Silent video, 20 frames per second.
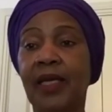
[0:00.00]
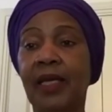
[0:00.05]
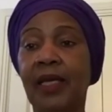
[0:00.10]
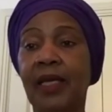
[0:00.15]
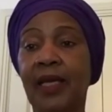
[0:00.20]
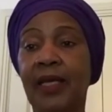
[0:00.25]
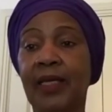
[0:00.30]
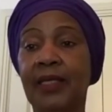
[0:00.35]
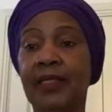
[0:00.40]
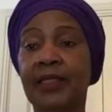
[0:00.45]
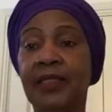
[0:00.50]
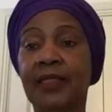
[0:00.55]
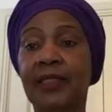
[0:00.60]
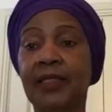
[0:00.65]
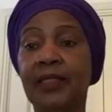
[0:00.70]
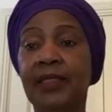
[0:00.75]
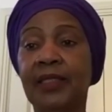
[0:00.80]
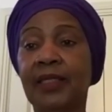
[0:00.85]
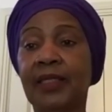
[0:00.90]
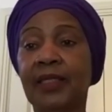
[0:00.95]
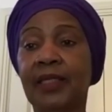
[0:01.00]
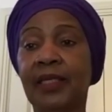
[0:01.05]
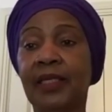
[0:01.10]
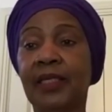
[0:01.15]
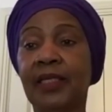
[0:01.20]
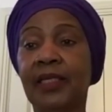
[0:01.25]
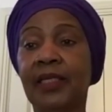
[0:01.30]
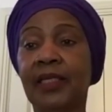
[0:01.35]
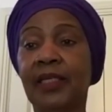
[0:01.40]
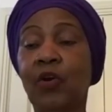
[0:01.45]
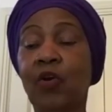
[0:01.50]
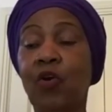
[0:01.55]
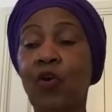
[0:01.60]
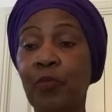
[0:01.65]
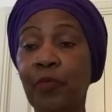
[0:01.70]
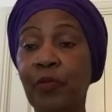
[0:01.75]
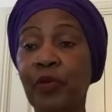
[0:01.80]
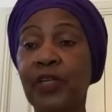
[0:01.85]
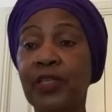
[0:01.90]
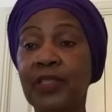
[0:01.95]
And the
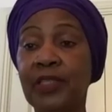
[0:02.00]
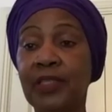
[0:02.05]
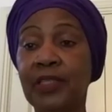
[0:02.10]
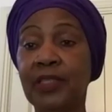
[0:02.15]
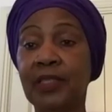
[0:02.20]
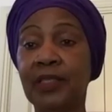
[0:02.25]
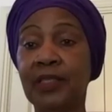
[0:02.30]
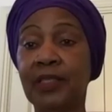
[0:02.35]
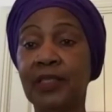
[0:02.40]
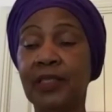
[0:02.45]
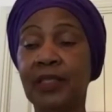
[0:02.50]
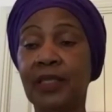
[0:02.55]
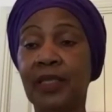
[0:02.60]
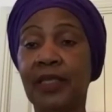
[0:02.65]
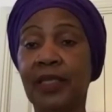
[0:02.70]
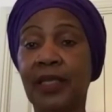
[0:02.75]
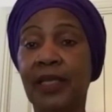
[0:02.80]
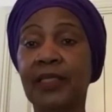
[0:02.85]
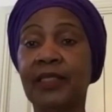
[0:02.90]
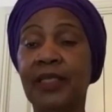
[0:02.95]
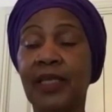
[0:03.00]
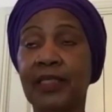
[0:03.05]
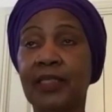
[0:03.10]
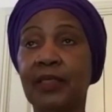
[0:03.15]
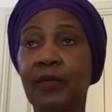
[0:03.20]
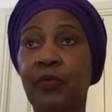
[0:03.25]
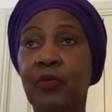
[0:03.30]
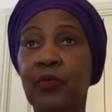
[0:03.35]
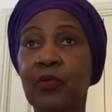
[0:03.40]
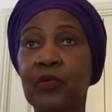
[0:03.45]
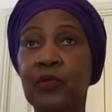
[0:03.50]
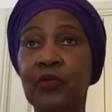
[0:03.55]
communities that they're supposed